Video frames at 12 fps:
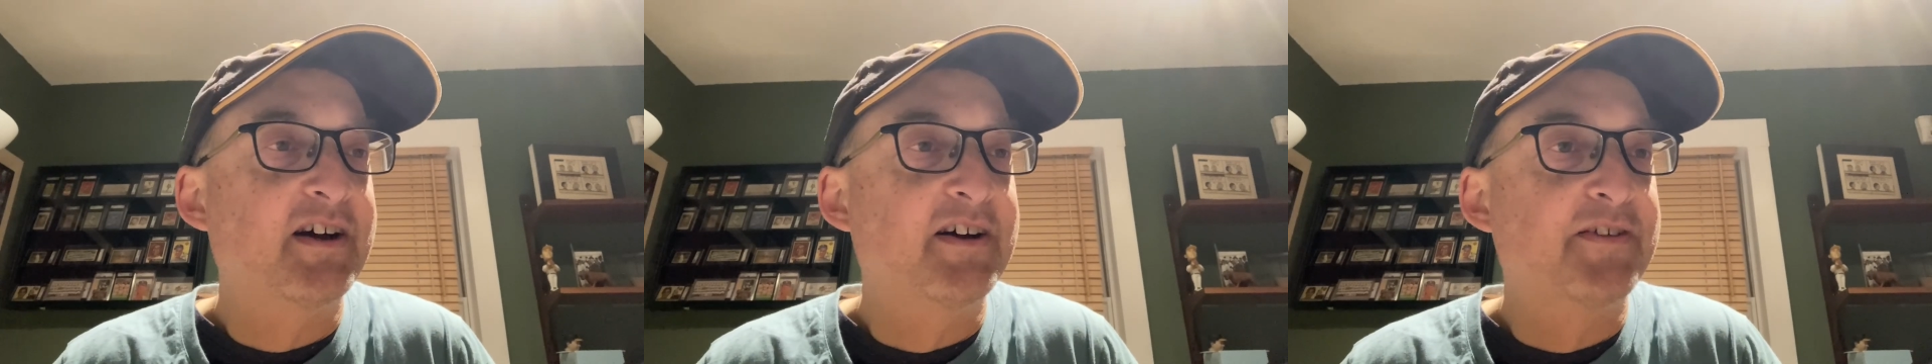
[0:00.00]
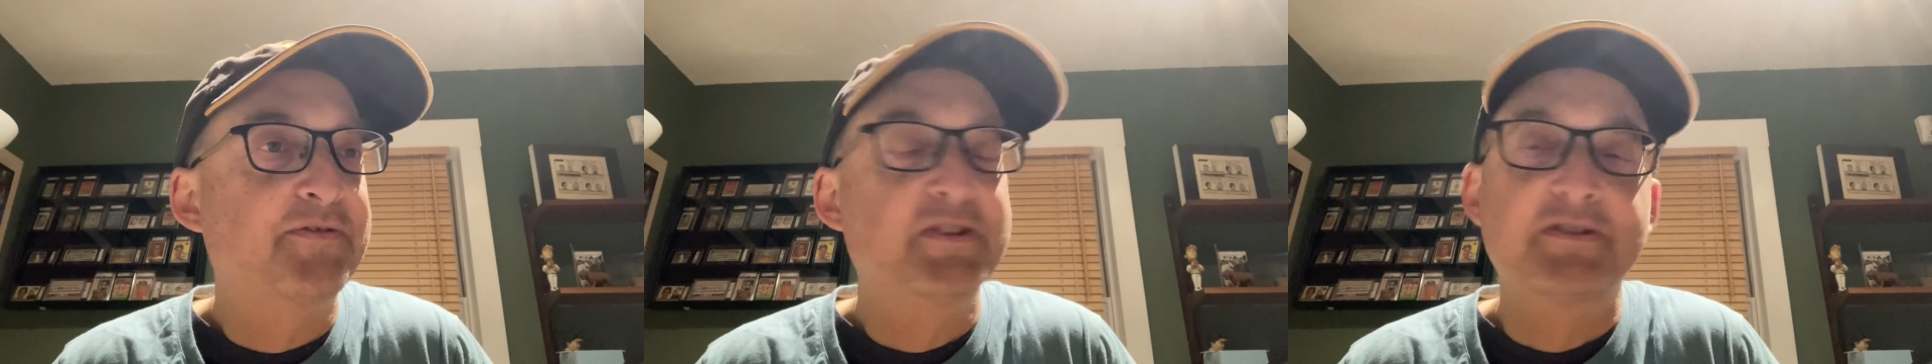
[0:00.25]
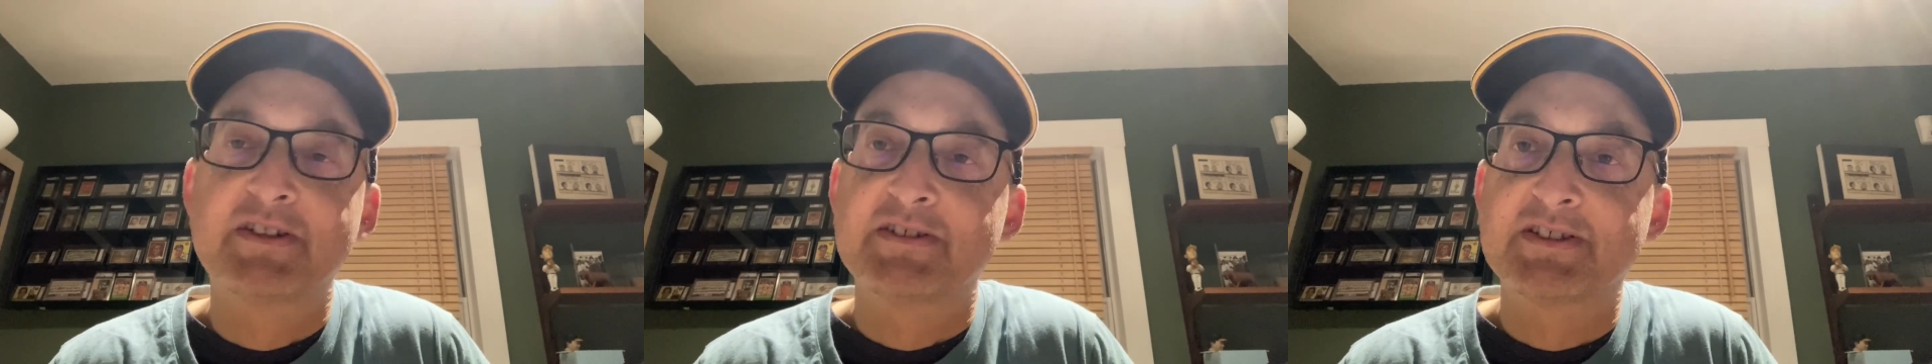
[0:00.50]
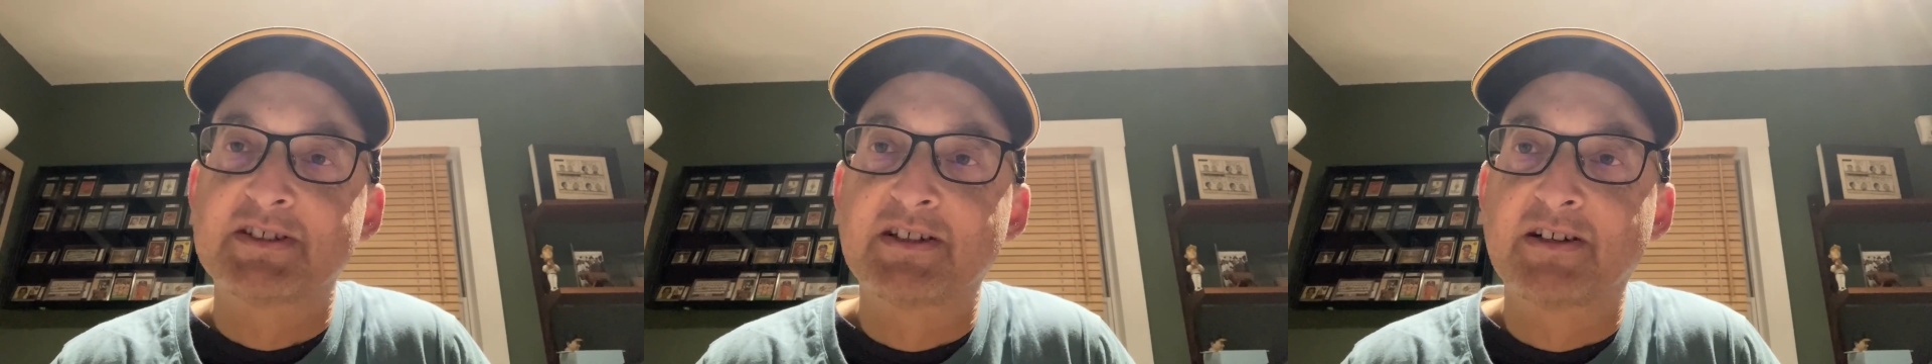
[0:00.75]
a
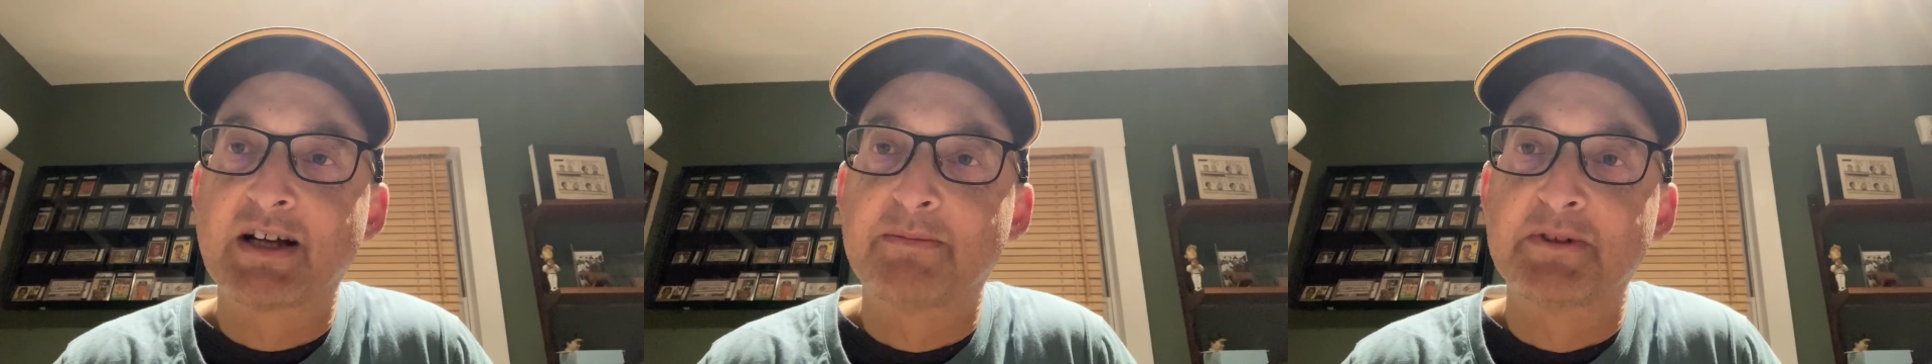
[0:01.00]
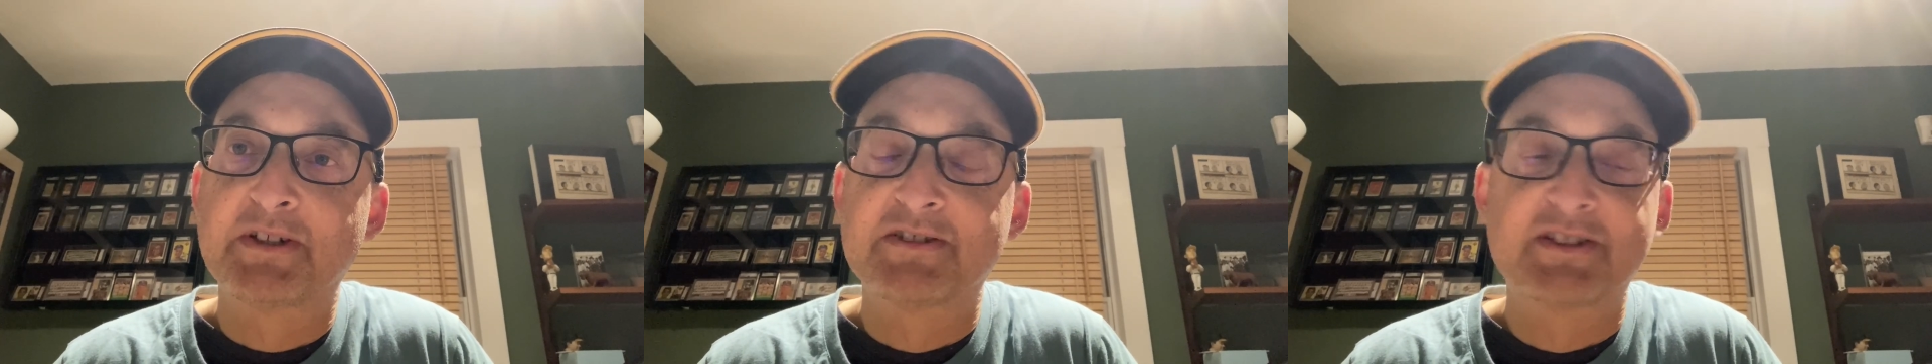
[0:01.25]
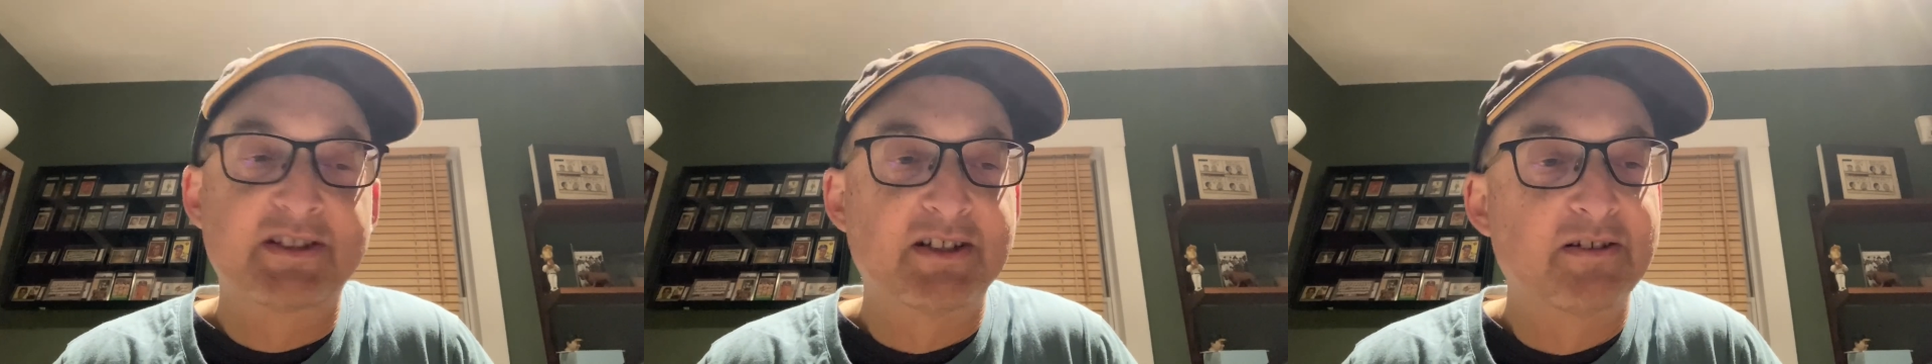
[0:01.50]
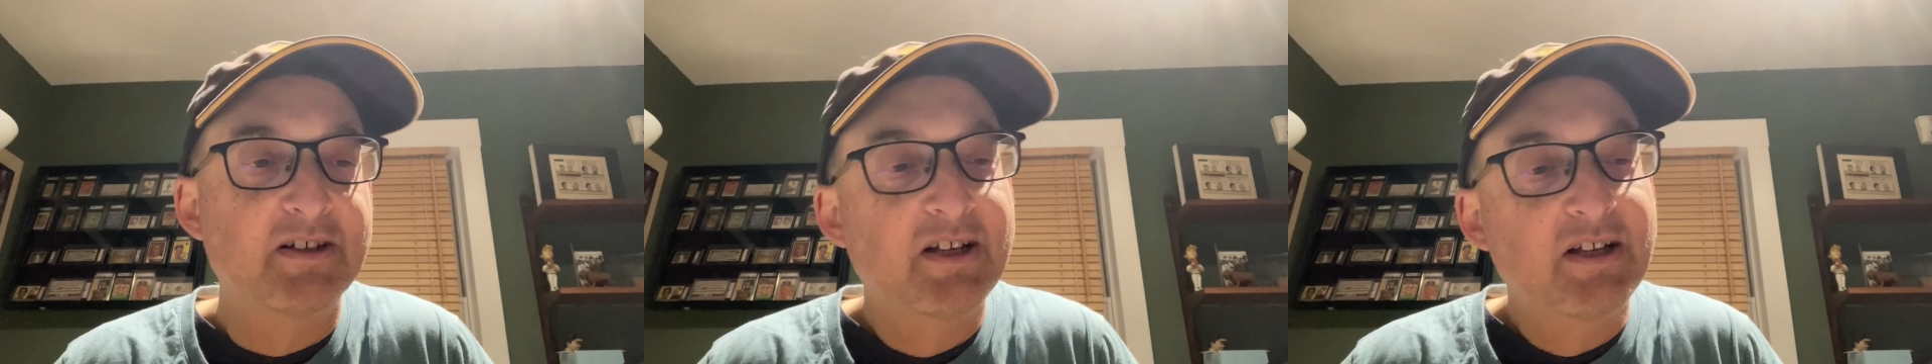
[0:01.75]
couple years
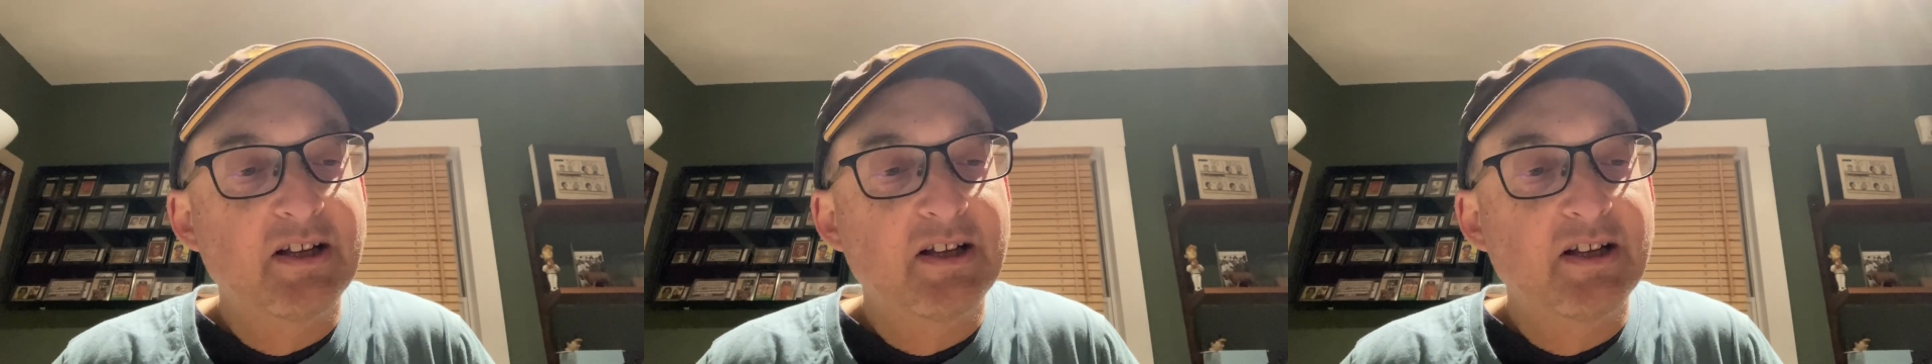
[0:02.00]
ago.